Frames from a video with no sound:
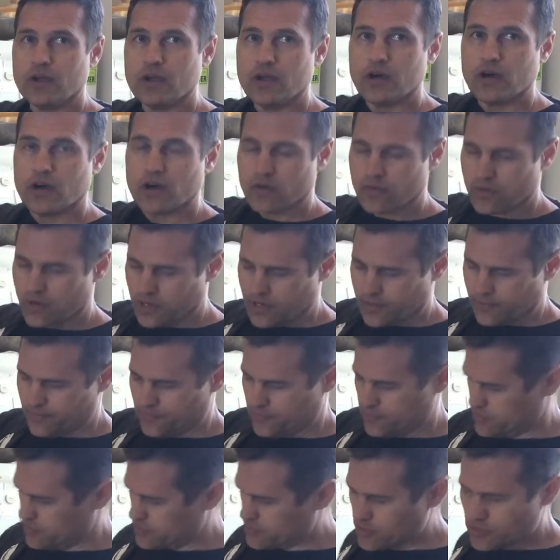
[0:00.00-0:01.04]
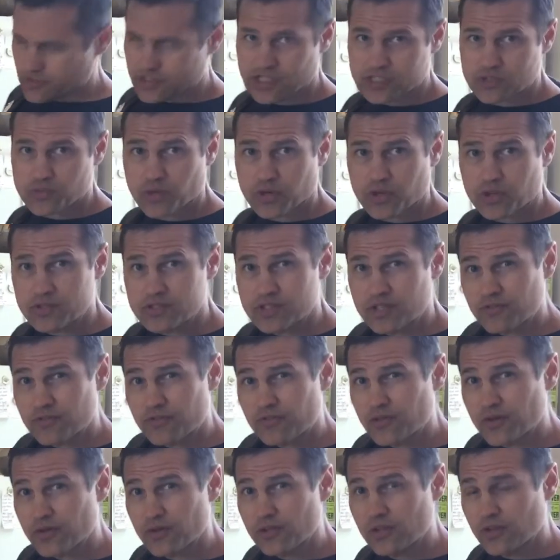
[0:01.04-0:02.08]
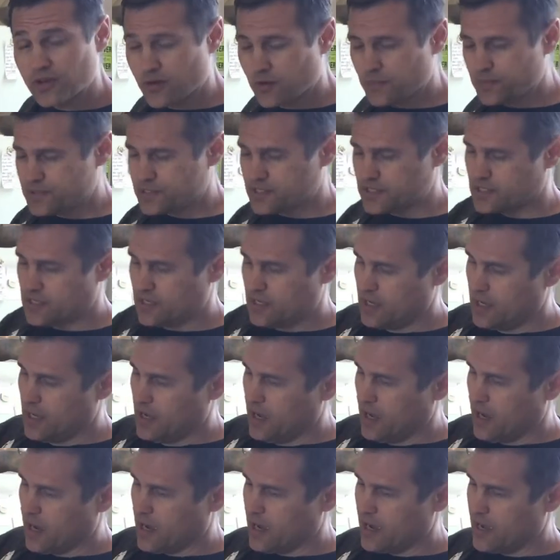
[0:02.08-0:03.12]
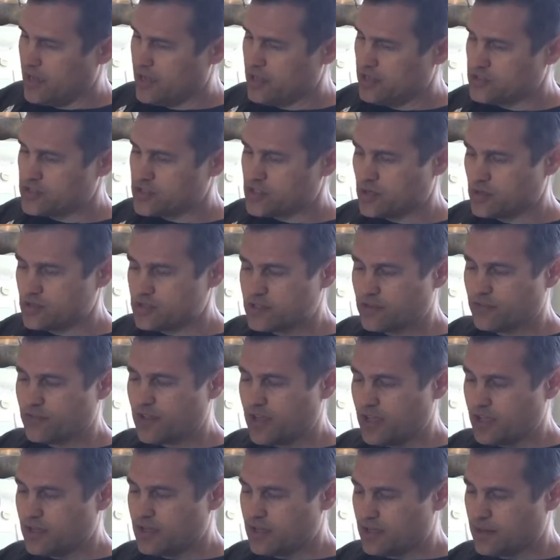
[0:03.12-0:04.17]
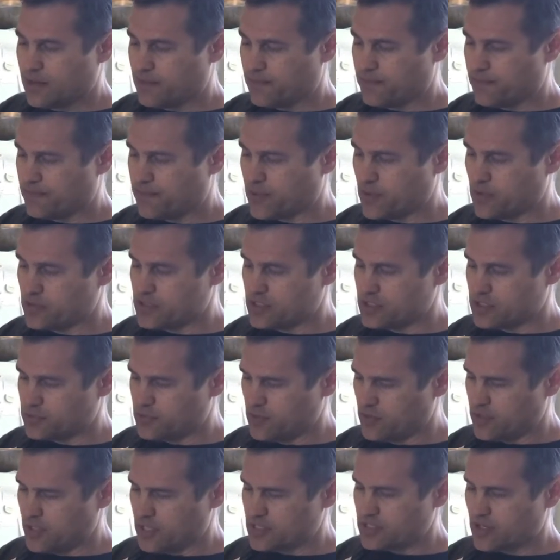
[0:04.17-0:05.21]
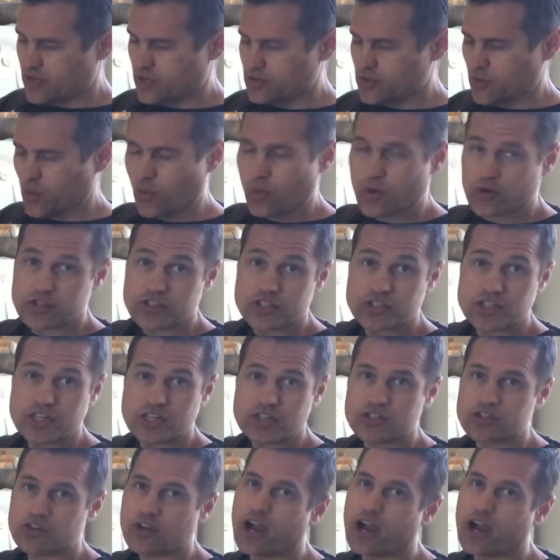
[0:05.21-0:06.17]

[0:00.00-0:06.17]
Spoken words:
All right, so since we're using Froot Loops, I chose the Vega protein smoothie. It's called Orange Ginger.